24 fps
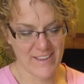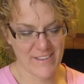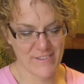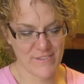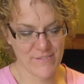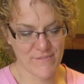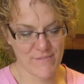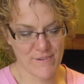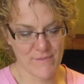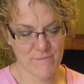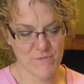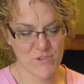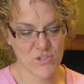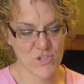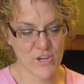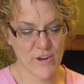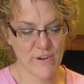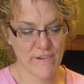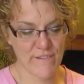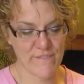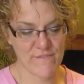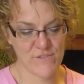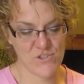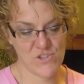it's from
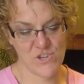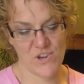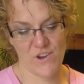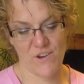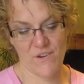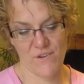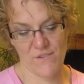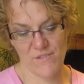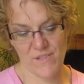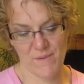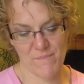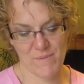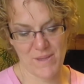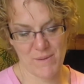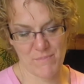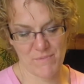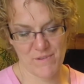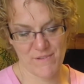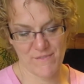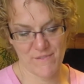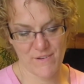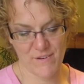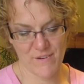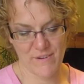Sheriff Joe that
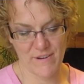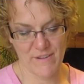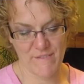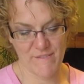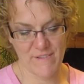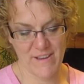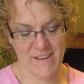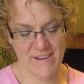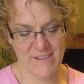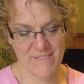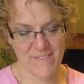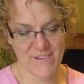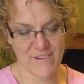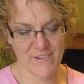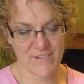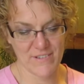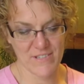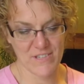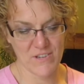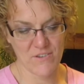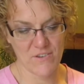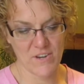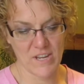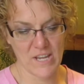people have heard of out of
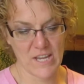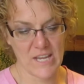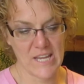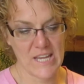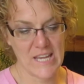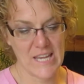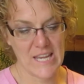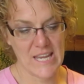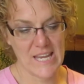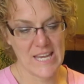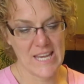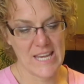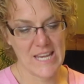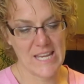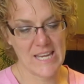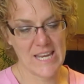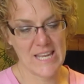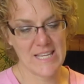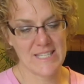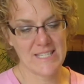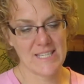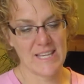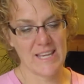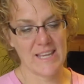Arizona. And
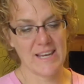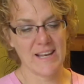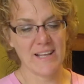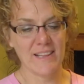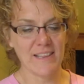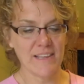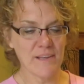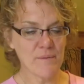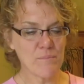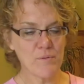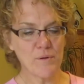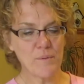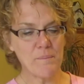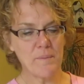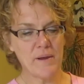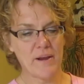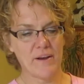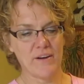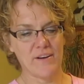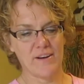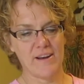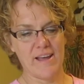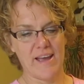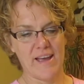he said, "A liberal
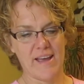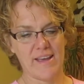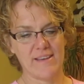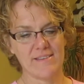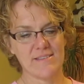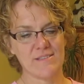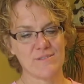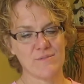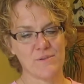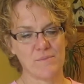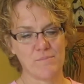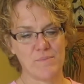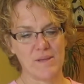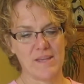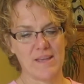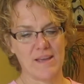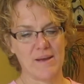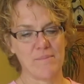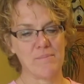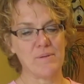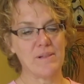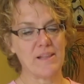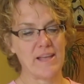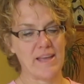paradise would
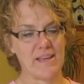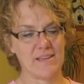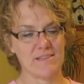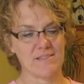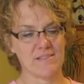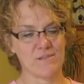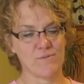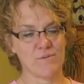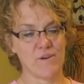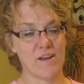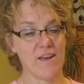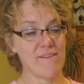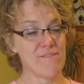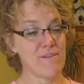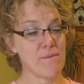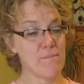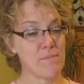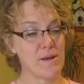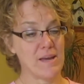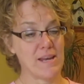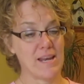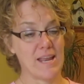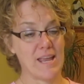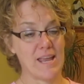be a place where
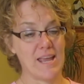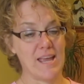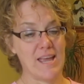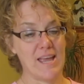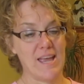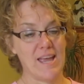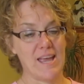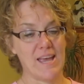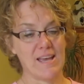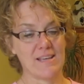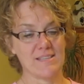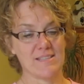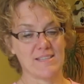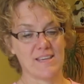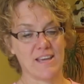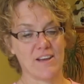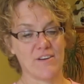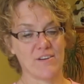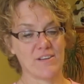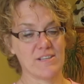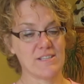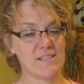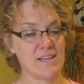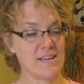everybody has
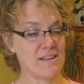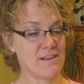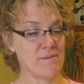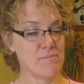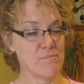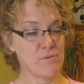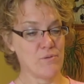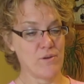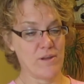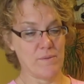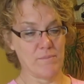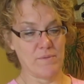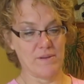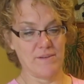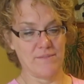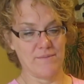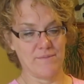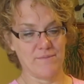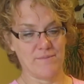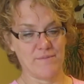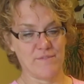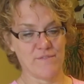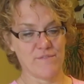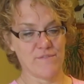guaranteed employment,
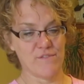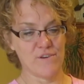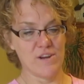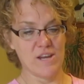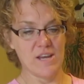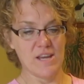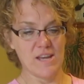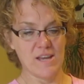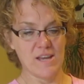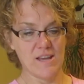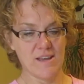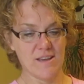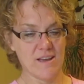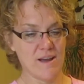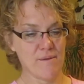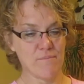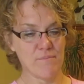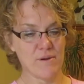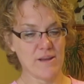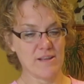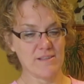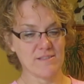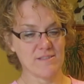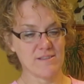free
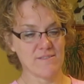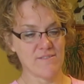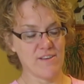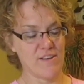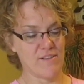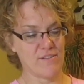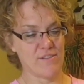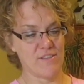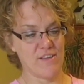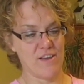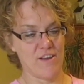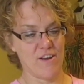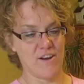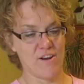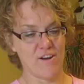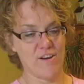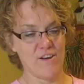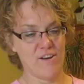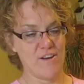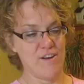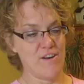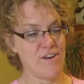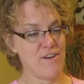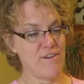comprehensive health care,
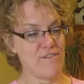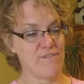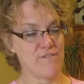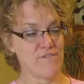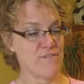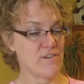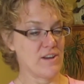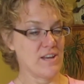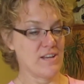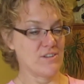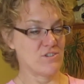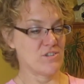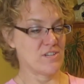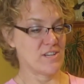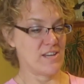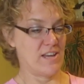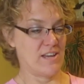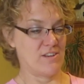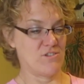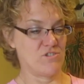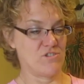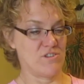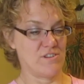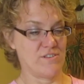free
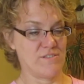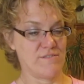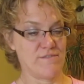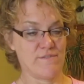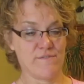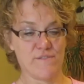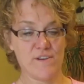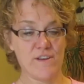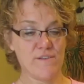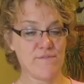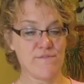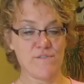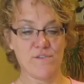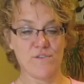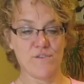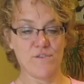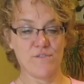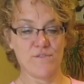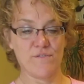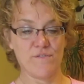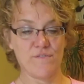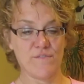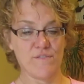education, free food,